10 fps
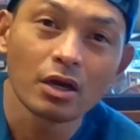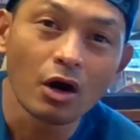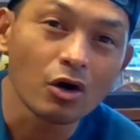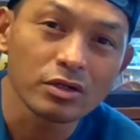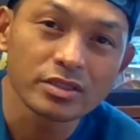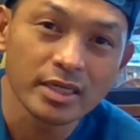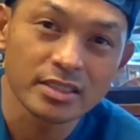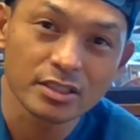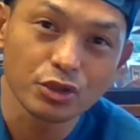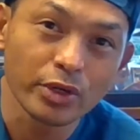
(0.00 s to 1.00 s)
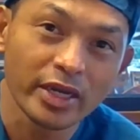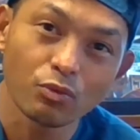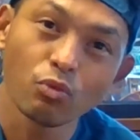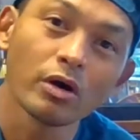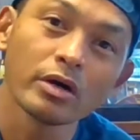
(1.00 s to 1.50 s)
All it takes is you hit
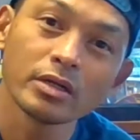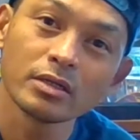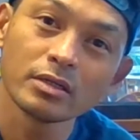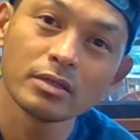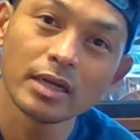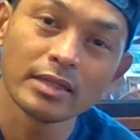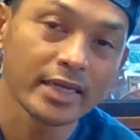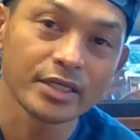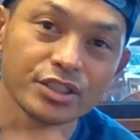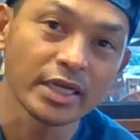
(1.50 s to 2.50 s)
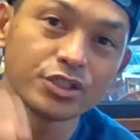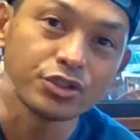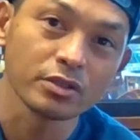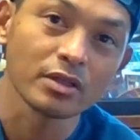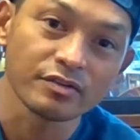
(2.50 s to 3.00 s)
one, and that could change
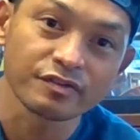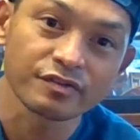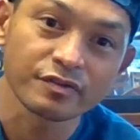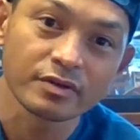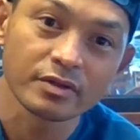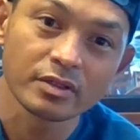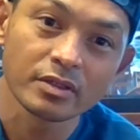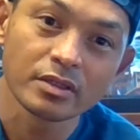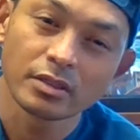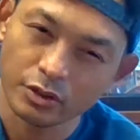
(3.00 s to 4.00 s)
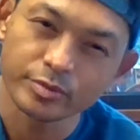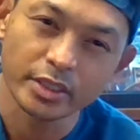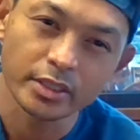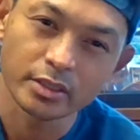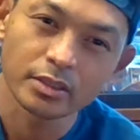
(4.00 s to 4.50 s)
your life. You know what I'm
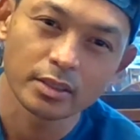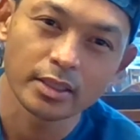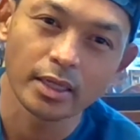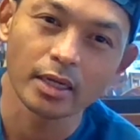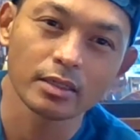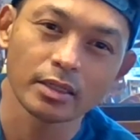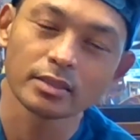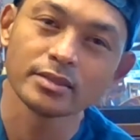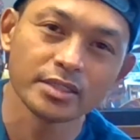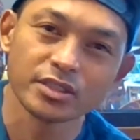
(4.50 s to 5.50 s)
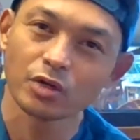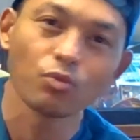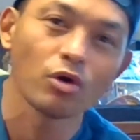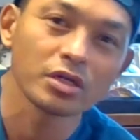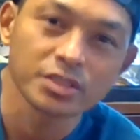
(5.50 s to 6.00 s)
saying? Yeah, like Denzel
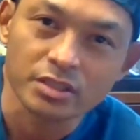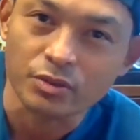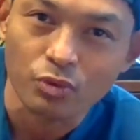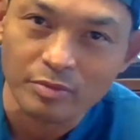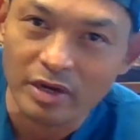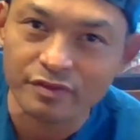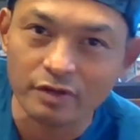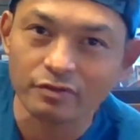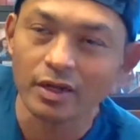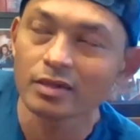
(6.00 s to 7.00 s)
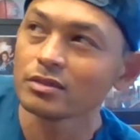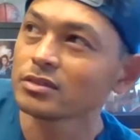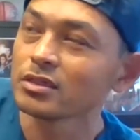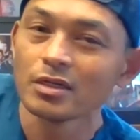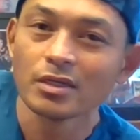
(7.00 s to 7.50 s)
Washington, one of my favorite actors
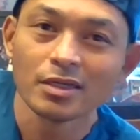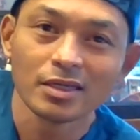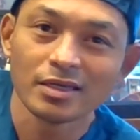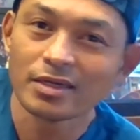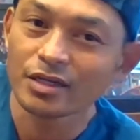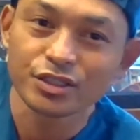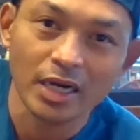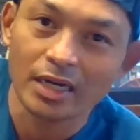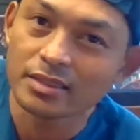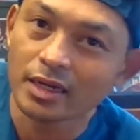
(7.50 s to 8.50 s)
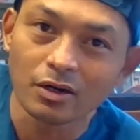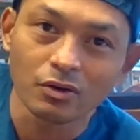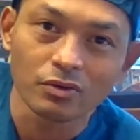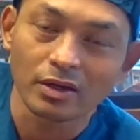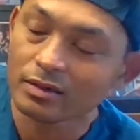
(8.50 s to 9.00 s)
he got shot
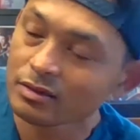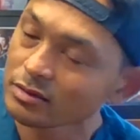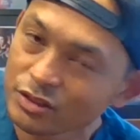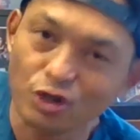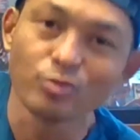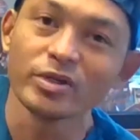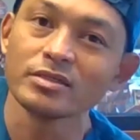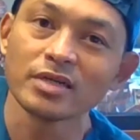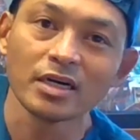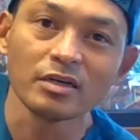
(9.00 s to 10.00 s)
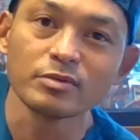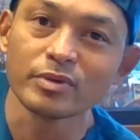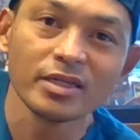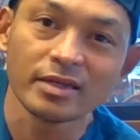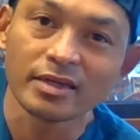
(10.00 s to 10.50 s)
down like so many times, but
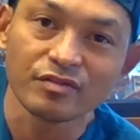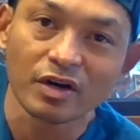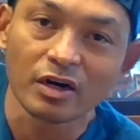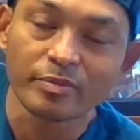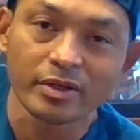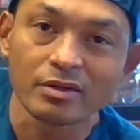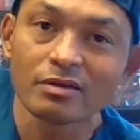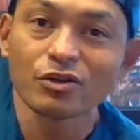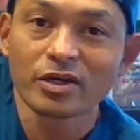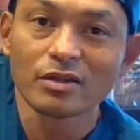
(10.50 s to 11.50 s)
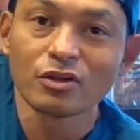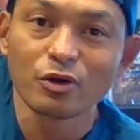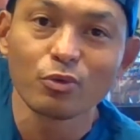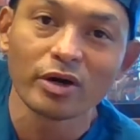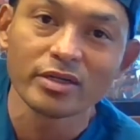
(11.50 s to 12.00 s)
he didn't give up. And look at look at
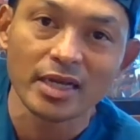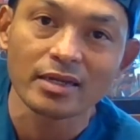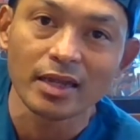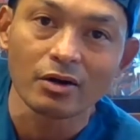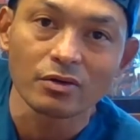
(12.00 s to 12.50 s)
where he's at now.